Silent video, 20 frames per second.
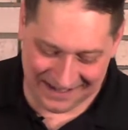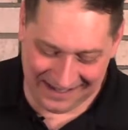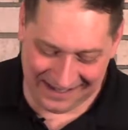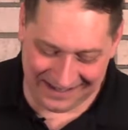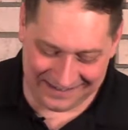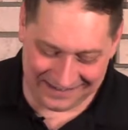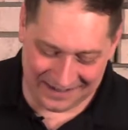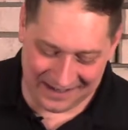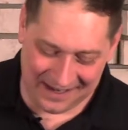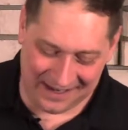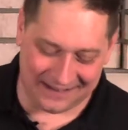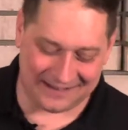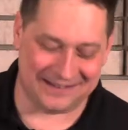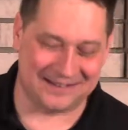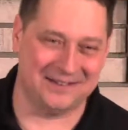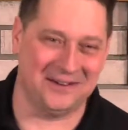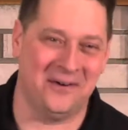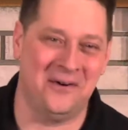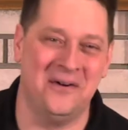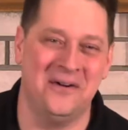it's, it's
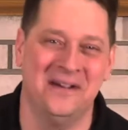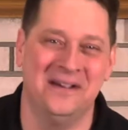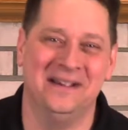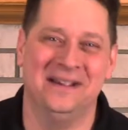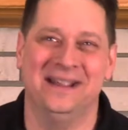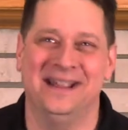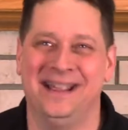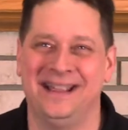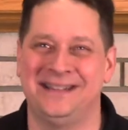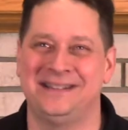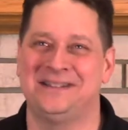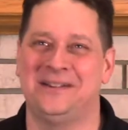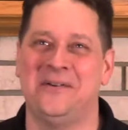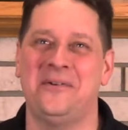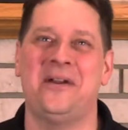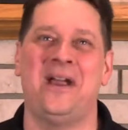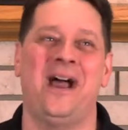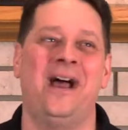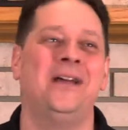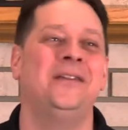so it's so
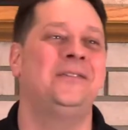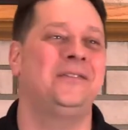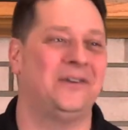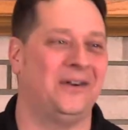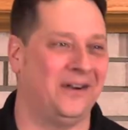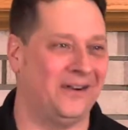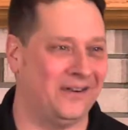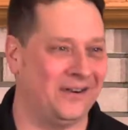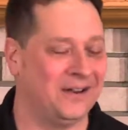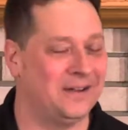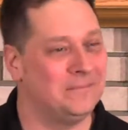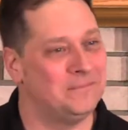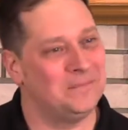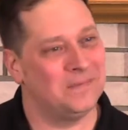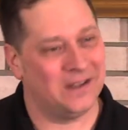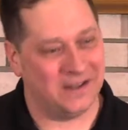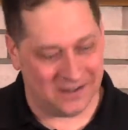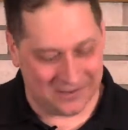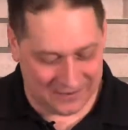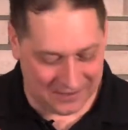contrary
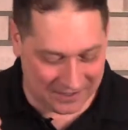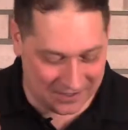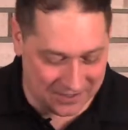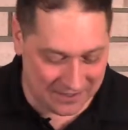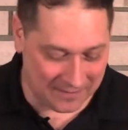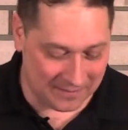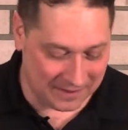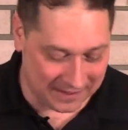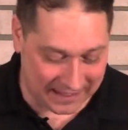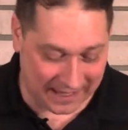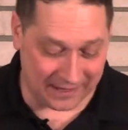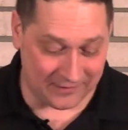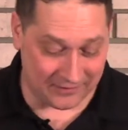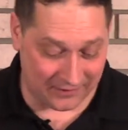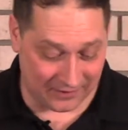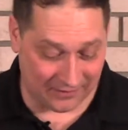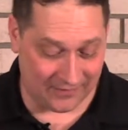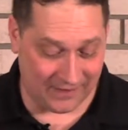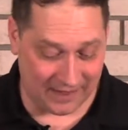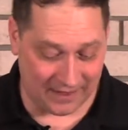to human
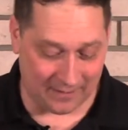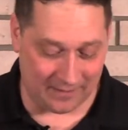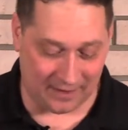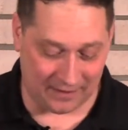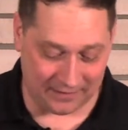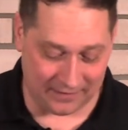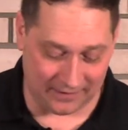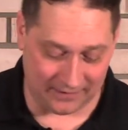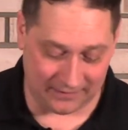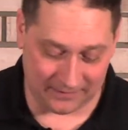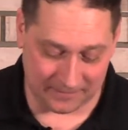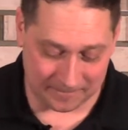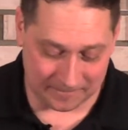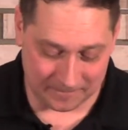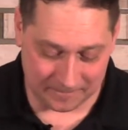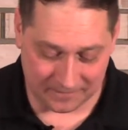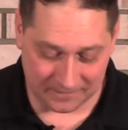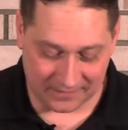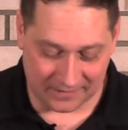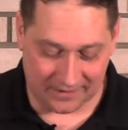nature. Think about this,
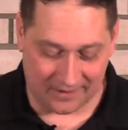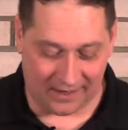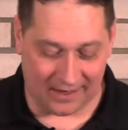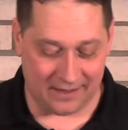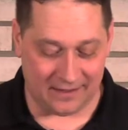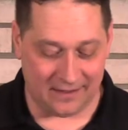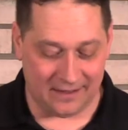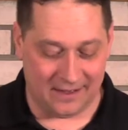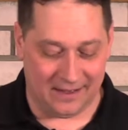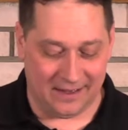right?